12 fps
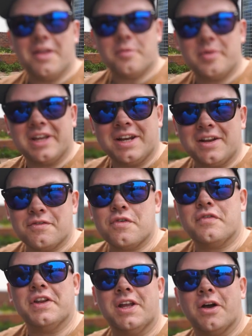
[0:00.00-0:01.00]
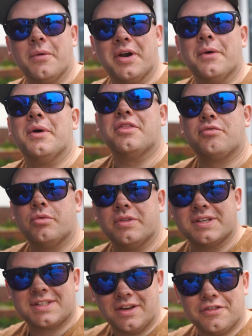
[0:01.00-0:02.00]
At the beginning of the video when I went through all
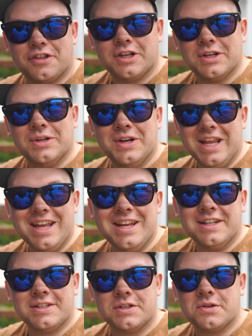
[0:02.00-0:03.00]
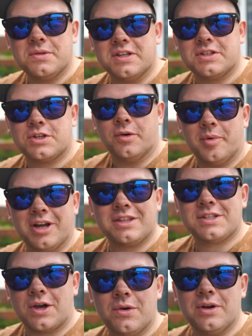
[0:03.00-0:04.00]
the stuff that you need to do this job, I
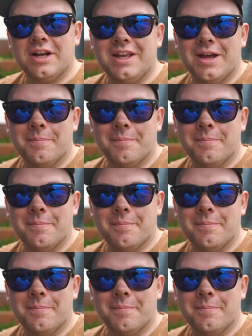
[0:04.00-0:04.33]
totally